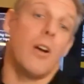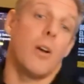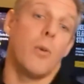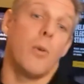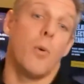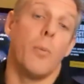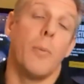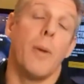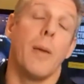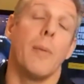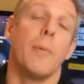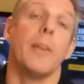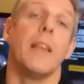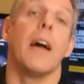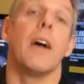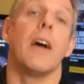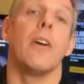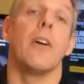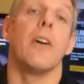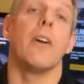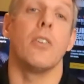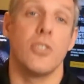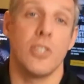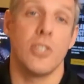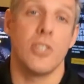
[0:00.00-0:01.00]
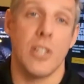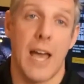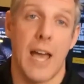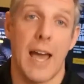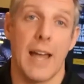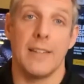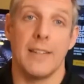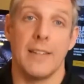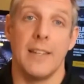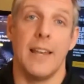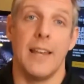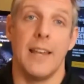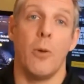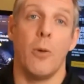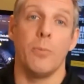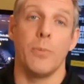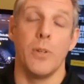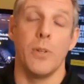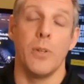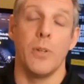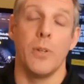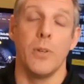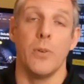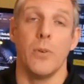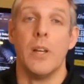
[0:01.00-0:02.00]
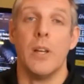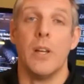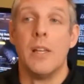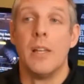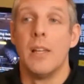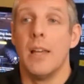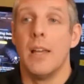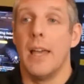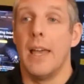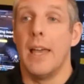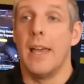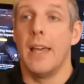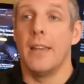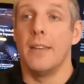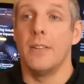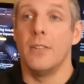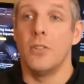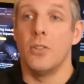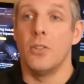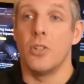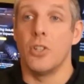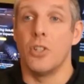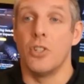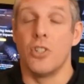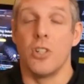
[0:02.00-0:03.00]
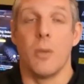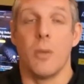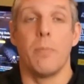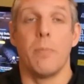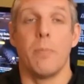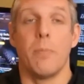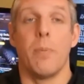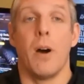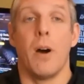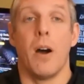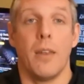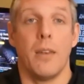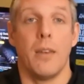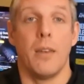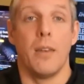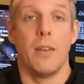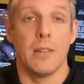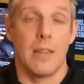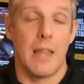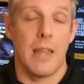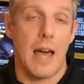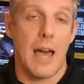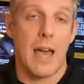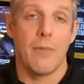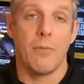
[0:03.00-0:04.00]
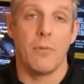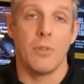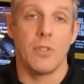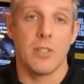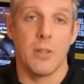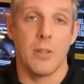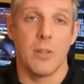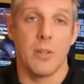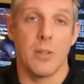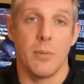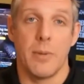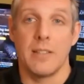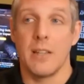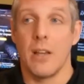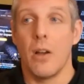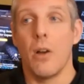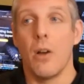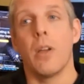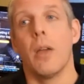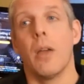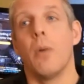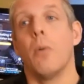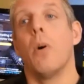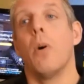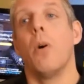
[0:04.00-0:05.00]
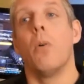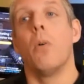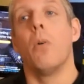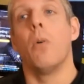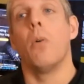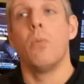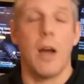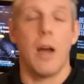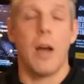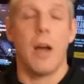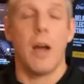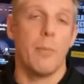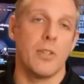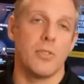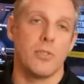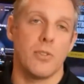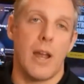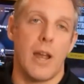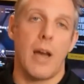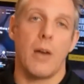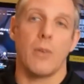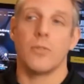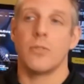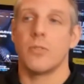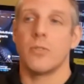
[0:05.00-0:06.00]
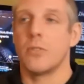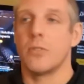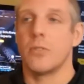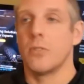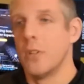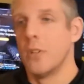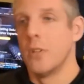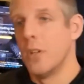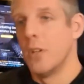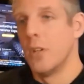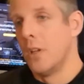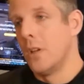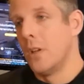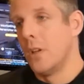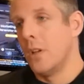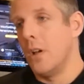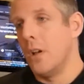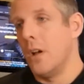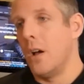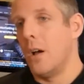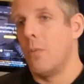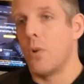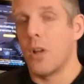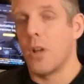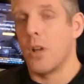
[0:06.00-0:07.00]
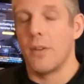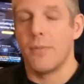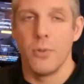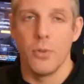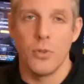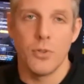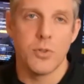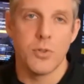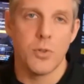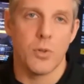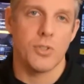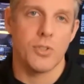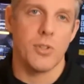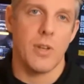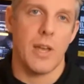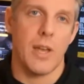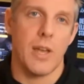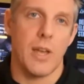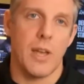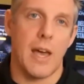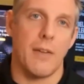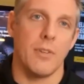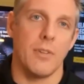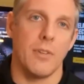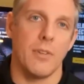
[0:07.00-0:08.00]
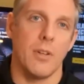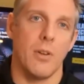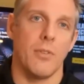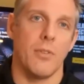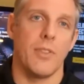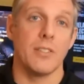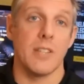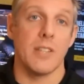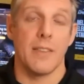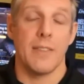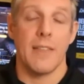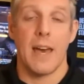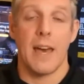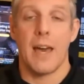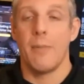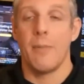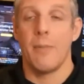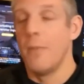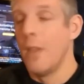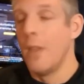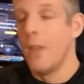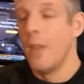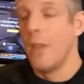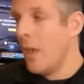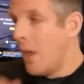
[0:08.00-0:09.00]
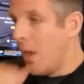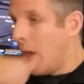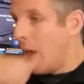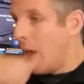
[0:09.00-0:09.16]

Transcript: All right, well, maybe now your chat can help you, and you can jump on live with somebody and say, okay, well, how big is your house? What kind of fuel source do you have? Things like that.